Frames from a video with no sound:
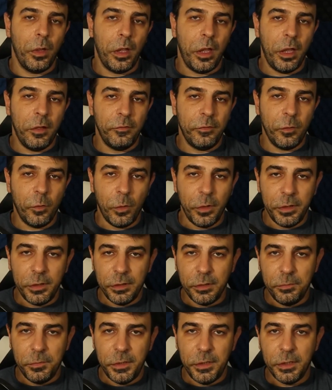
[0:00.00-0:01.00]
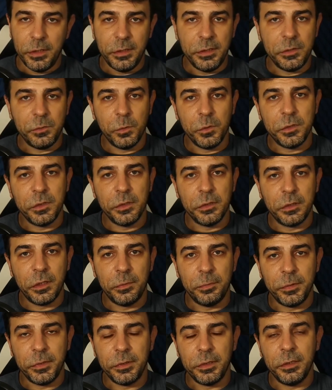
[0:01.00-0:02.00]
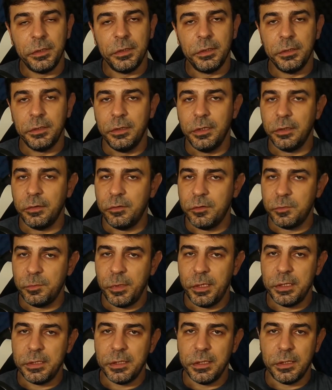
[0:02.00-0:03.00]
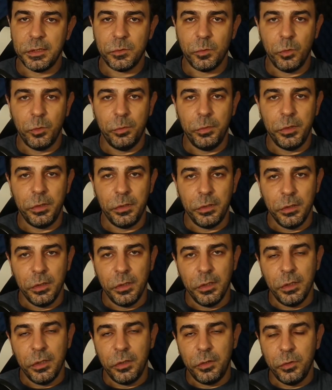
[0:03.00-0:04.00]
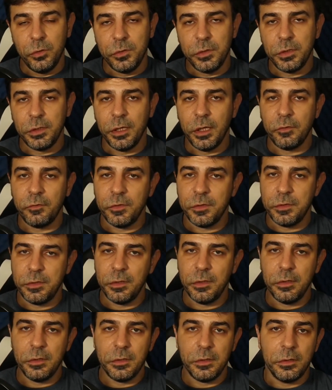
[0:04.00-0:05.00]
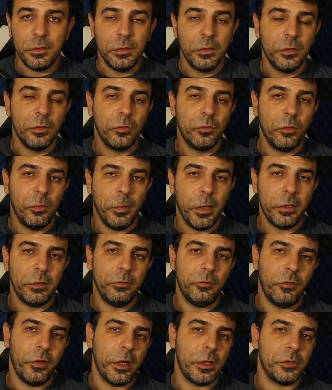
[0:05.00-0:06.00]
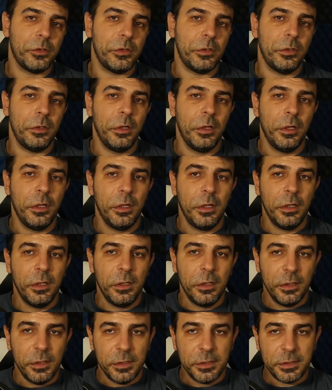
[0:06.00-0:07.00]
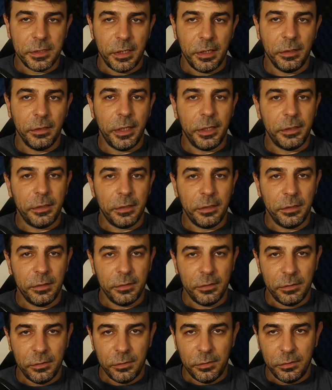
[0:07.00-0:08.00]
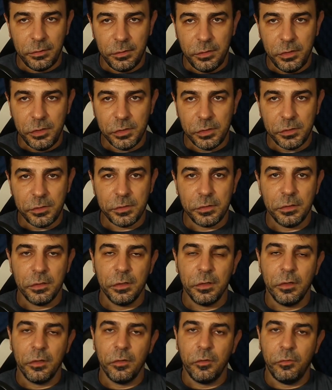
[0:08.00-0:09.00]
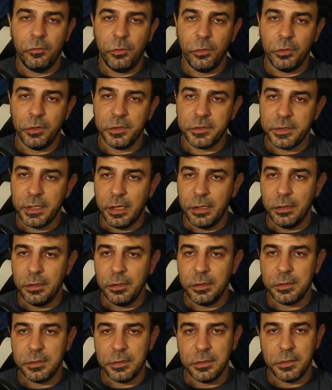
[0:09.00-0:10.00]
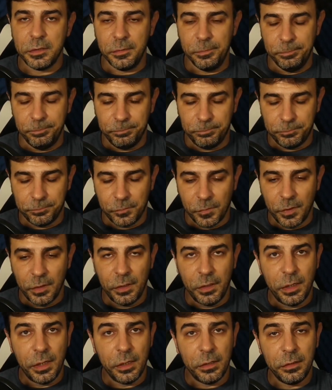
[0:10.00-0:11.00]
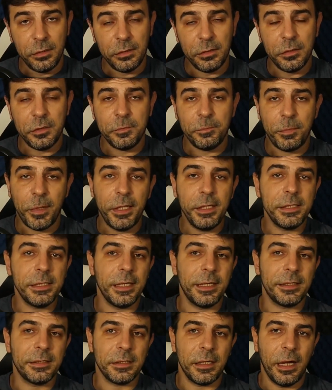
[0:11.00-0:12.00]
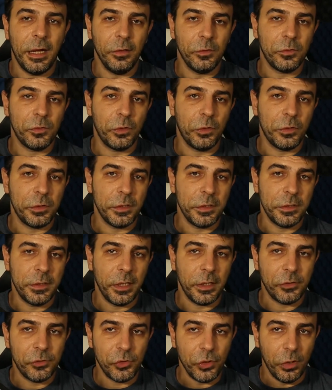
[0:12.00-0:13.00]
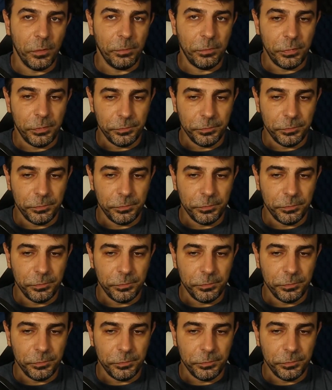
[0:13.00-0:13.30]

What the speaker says: Everywhere in the media, this was interpreted that SpaceX will be using that facility to manufacture satellite dishes for the Starlink system. Currently, SpaceX outsources that job,